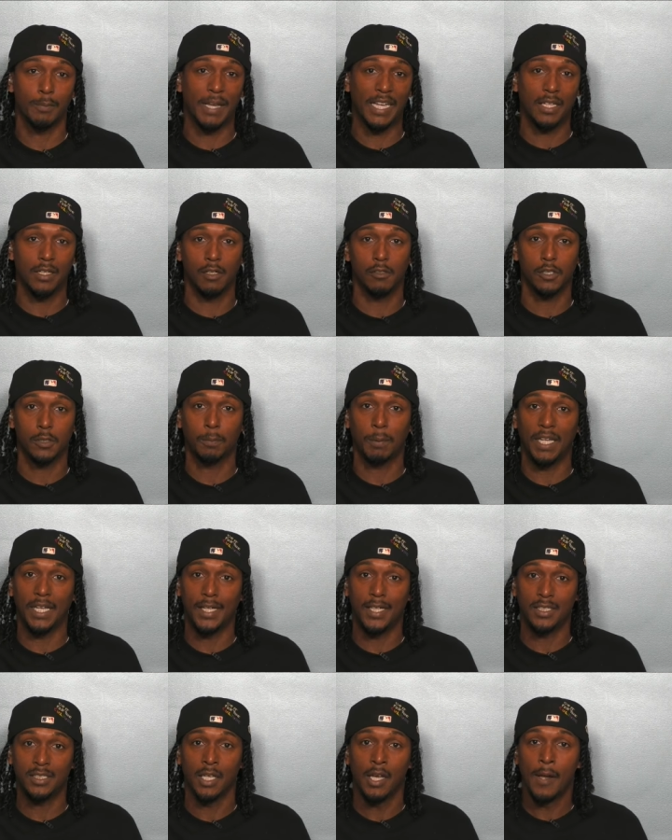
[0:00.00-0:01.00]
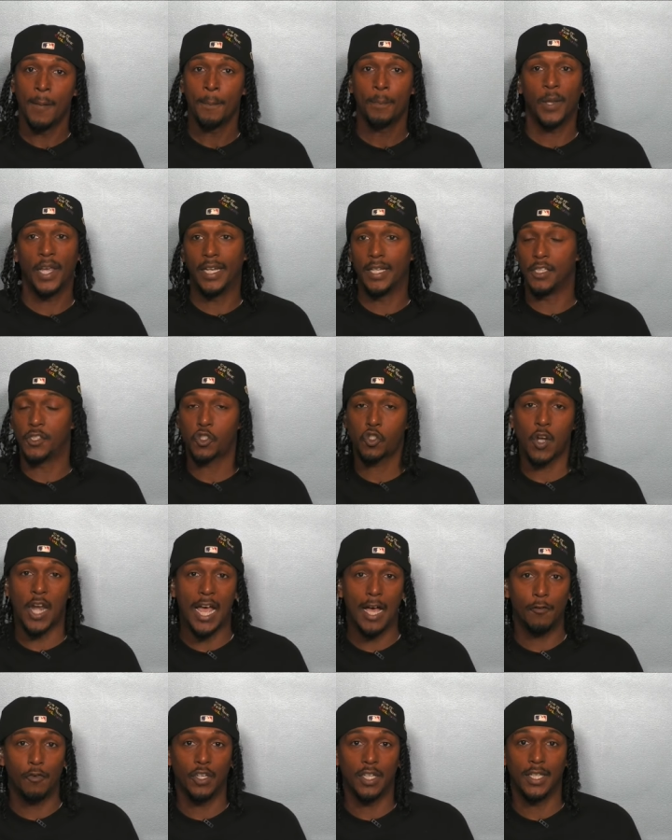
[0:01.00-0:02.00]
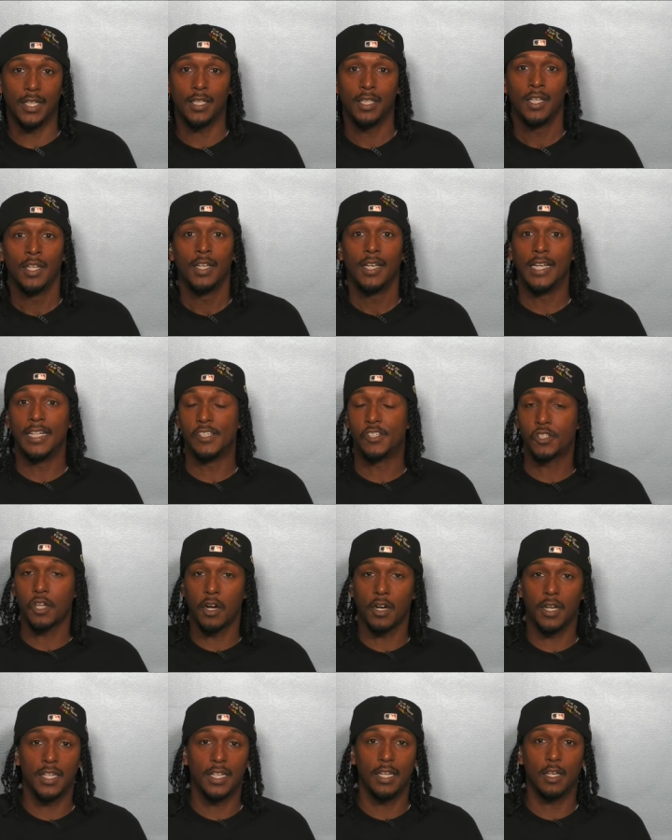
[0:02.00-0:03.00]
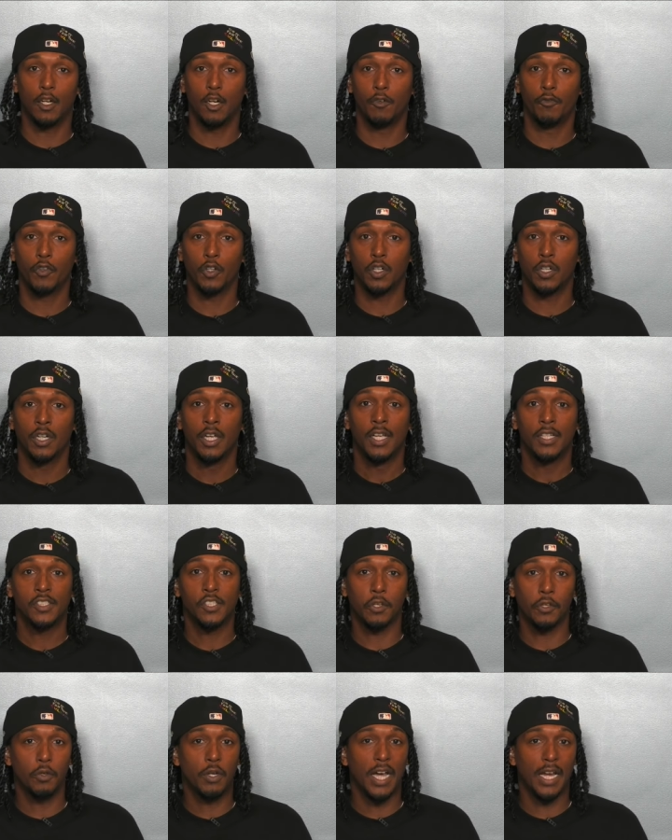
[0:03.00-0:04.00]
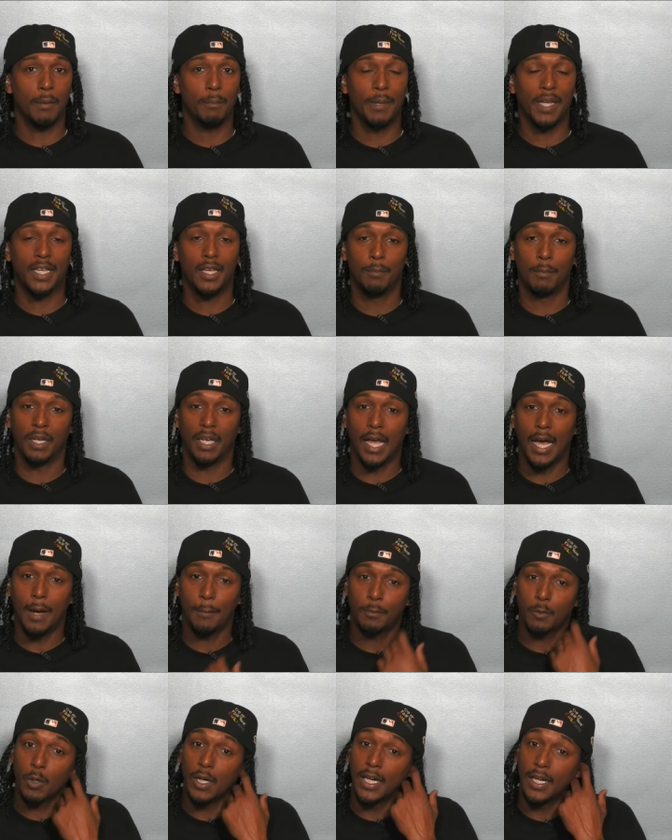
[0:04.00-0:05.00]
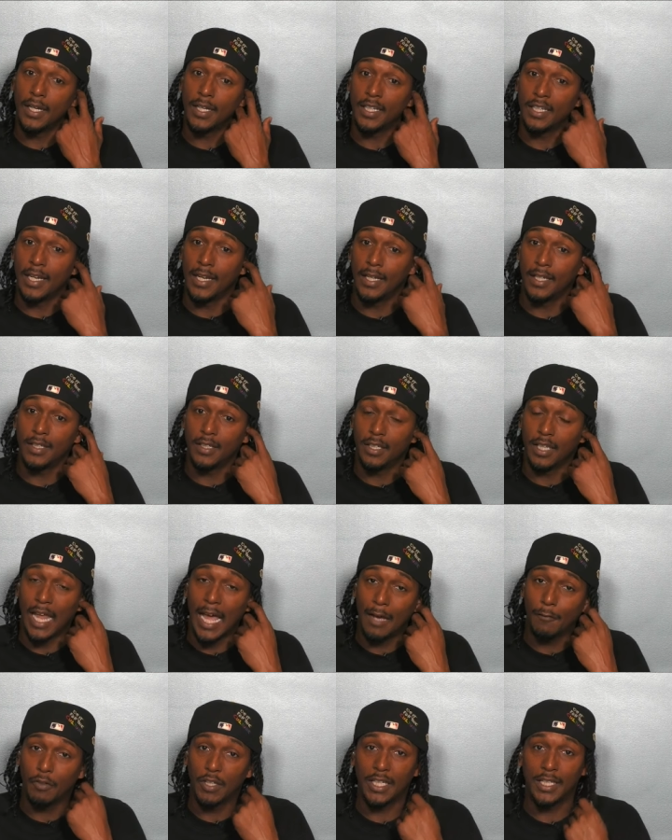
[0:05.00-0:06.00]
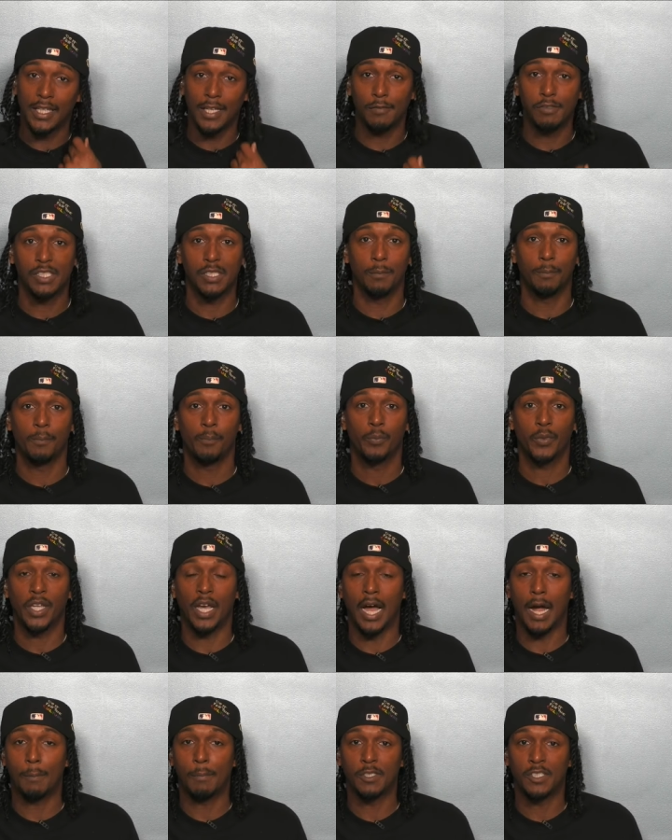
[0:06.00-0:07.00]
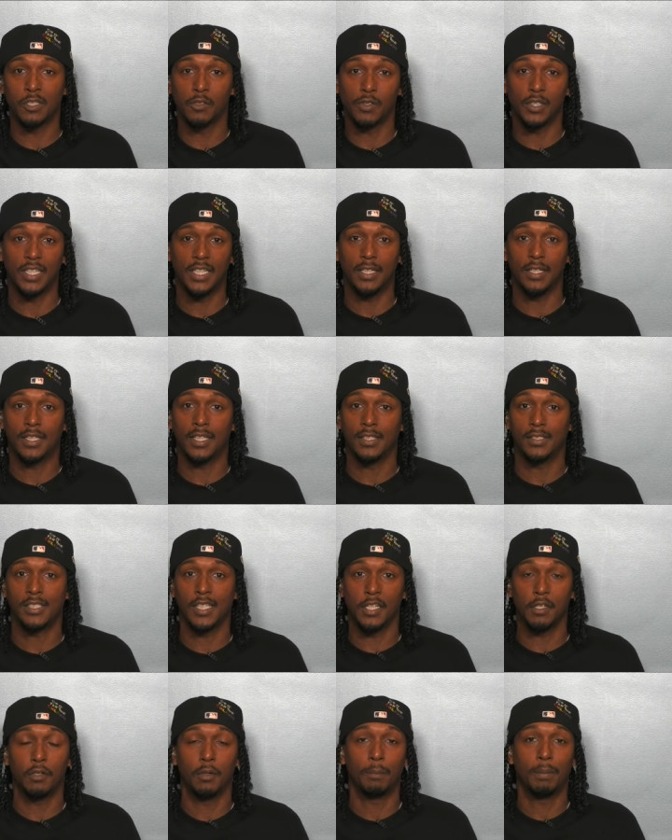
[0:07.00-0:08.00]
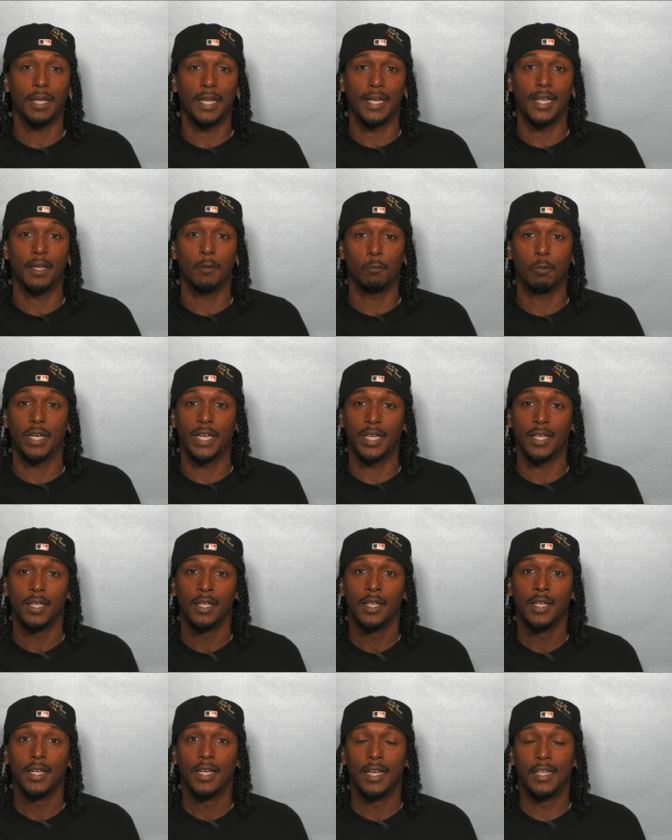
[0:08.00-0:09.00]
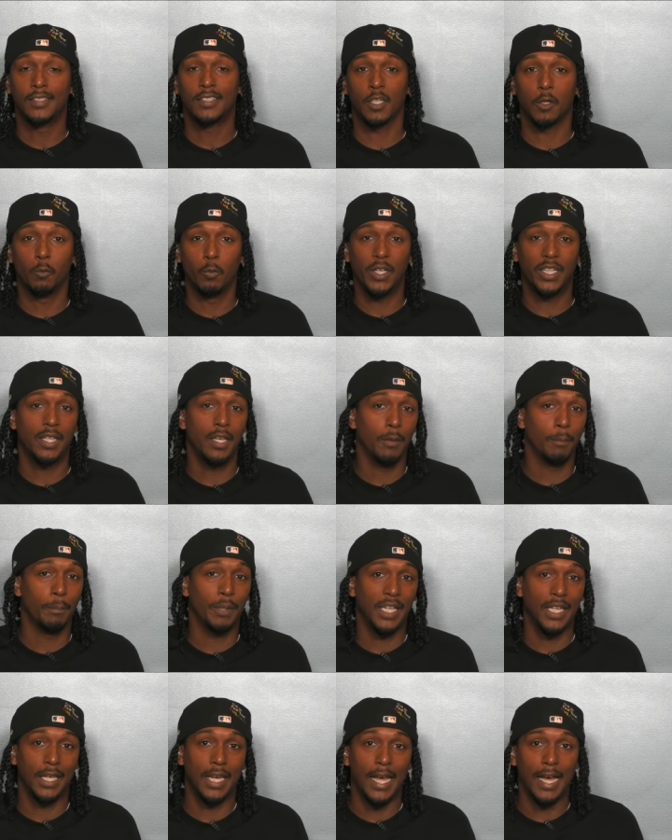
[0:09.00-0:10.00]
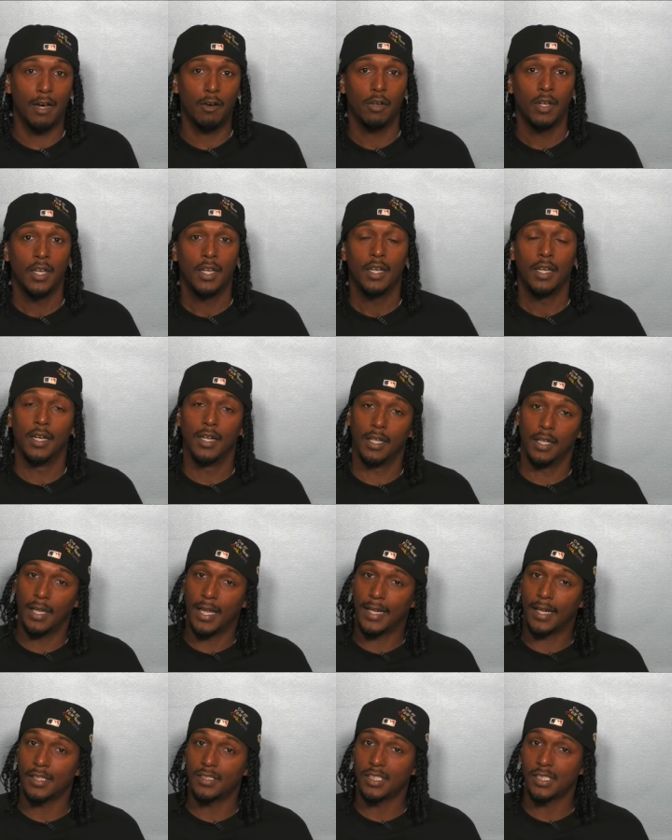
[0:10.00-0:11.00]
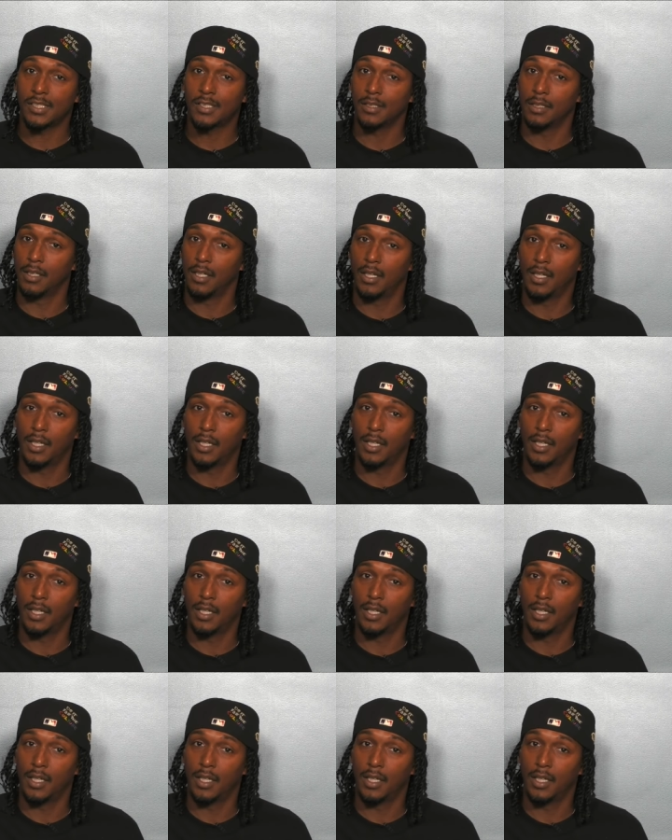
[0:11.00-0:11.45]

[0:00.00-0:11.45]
making those plays, and he's traveling, he's turning it over. So you got to make him a lob threat, and Lively gives him the opportunity to continue to play that way. And so with him being out, like I just